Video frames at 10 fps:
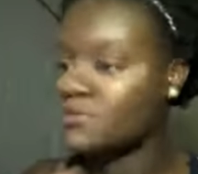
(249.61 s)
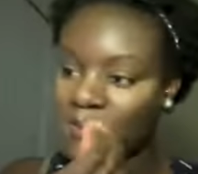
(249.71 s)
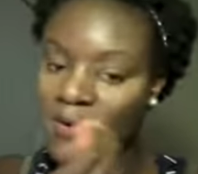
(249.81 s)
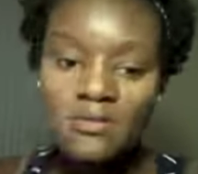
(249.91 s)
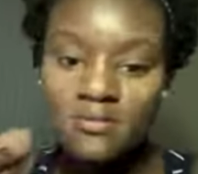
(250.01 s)

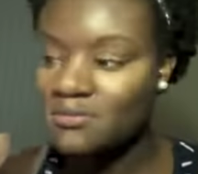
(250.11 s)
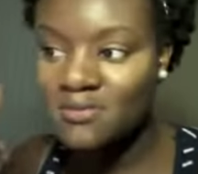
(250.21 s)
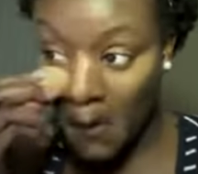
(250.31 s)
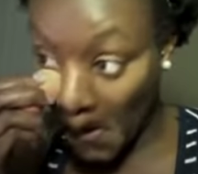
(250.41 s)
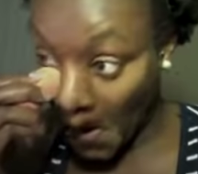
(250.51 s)
This one I
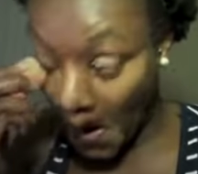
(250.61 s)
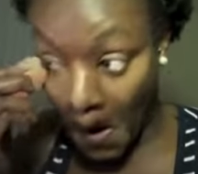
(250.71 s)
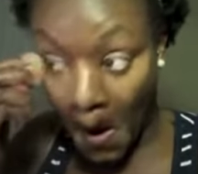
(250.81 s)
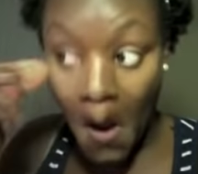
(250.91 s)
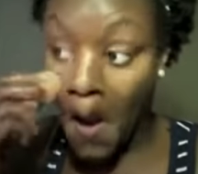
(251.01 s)
got from
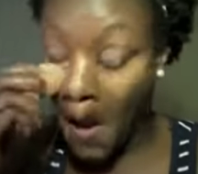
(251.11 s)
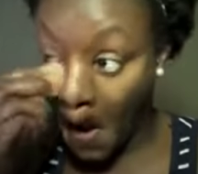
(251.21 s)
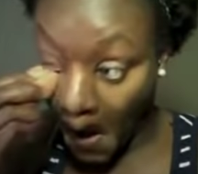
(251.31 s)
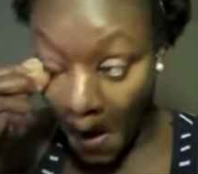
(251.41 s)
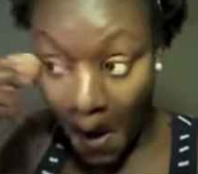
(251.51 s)
Ulta,
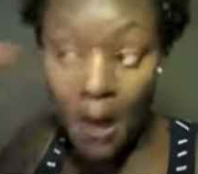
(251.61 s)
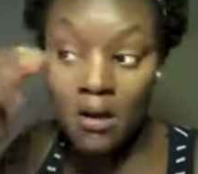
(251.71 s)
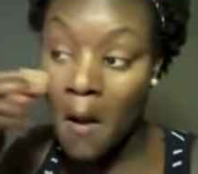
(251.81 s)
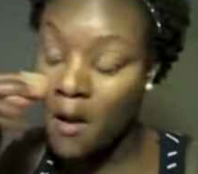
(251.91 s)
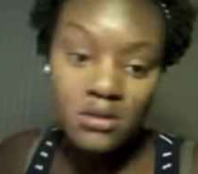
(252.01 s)
but it
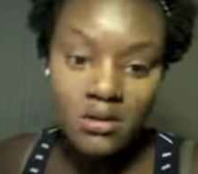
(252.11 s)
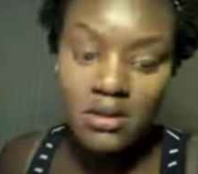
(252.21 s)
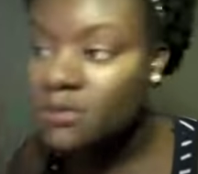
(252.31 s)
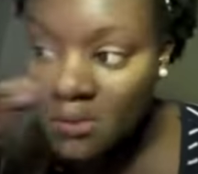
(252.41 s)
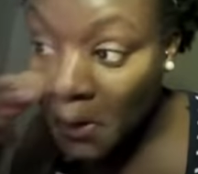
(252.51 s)
works just
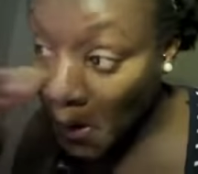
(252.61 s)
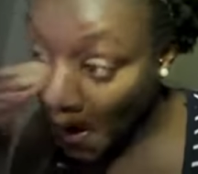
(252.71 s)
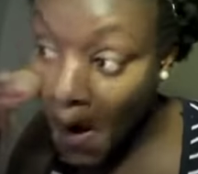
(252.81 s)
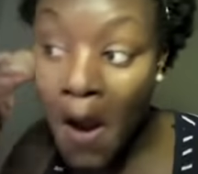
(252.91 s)
the same.